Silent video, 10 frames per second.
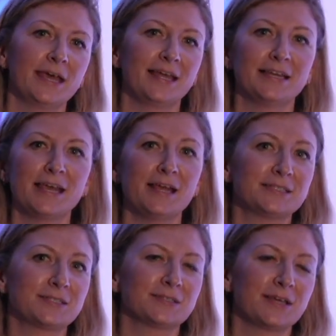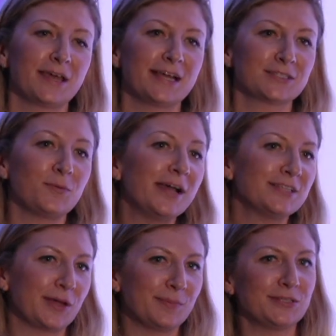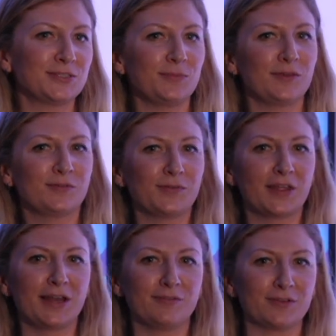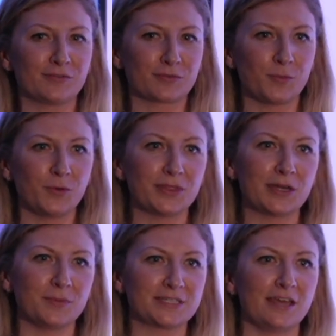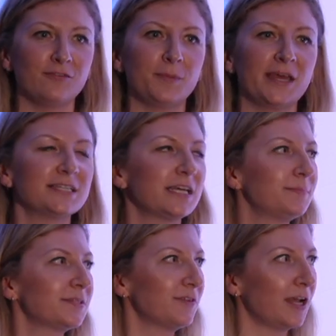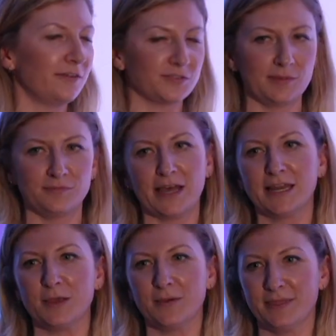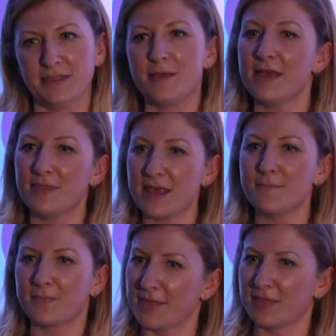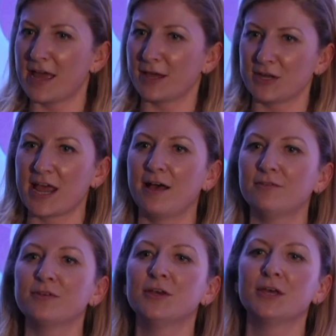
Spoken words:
And it's, I guess, quite time consuming for the level of reward that it would give, but in terms of lifetime value and the impact that could have,